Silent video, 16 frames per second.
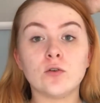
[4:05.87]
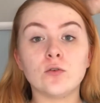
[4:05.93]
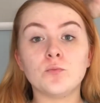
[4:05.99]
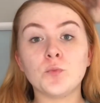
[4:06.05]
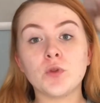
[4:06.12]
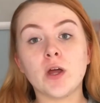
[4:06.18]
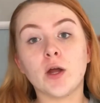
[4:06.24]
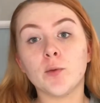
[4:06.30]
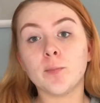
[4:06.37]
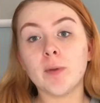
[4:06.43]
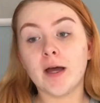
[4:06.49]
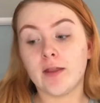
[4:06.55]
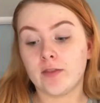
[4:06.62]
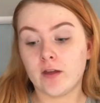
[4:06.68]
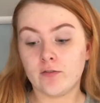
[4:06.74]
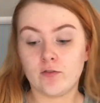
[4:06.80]
cope with how
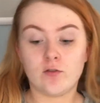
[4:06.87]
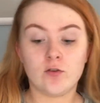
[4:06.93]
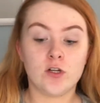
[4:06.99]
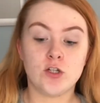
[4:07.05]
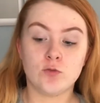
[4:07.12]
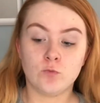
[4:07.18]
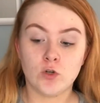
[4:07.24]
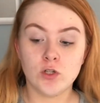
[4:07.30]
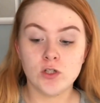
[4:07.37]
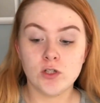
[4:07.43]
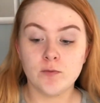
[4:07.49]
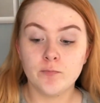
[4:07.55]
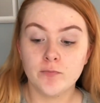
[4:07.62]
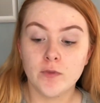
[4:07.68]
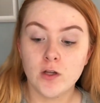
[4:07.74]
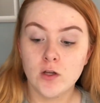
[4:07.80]
bad that foundation was.
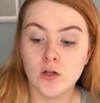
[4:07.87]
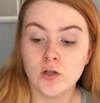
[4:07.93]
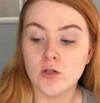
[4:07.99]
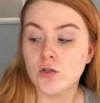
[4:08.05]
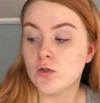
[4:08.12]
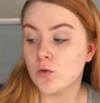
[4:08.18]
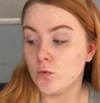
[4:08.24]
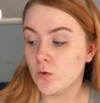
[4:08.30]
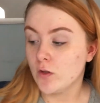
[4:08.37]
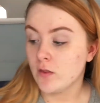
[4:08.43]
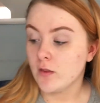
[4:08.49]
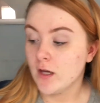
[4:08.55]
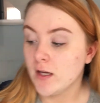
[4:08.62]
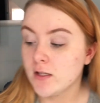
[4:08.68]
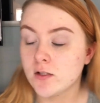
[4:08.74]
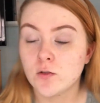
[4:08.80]
So
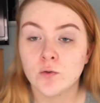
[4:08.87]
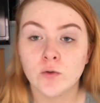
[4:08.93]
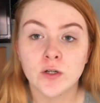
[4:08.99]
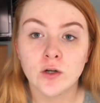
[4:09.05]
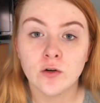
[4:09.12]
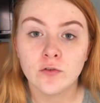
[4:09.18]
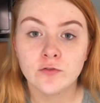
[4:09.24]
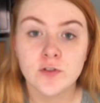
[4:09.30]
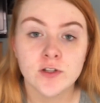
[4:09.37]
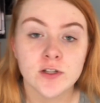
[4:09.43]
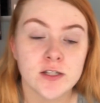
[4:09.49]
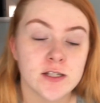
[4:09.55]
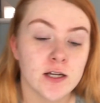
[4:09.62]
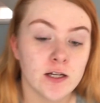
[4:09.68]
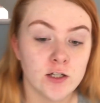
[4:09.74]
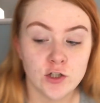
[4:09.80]
that's going off to the
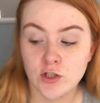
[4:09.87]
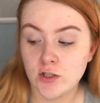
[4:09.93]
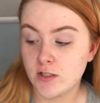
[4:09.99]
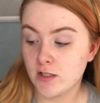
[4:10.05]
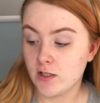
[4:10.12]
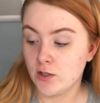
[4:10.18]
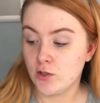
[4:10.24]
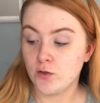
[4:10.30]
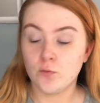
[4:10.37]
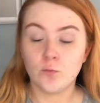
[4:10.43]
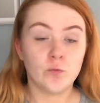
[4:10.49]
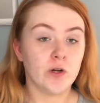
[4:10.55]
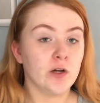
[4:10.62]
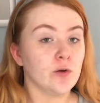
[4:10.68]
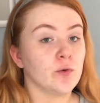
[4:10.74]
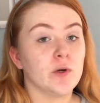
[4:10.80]
side just now, and
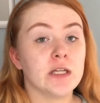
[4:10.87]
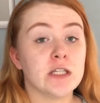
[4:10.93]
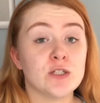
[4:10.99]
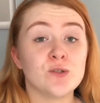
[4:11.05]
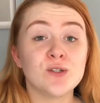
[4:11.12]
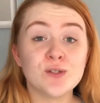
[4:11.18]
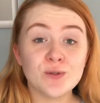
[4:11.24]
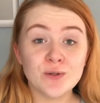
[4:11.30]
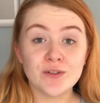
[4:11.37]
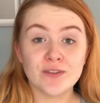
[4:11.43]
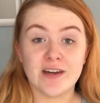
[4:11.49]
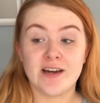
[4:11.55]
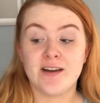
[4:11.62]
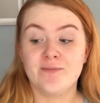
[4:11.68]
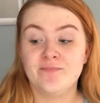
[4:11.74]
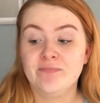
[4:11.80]
we are going to ignore
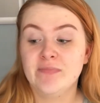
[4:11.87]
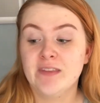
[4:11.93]
that.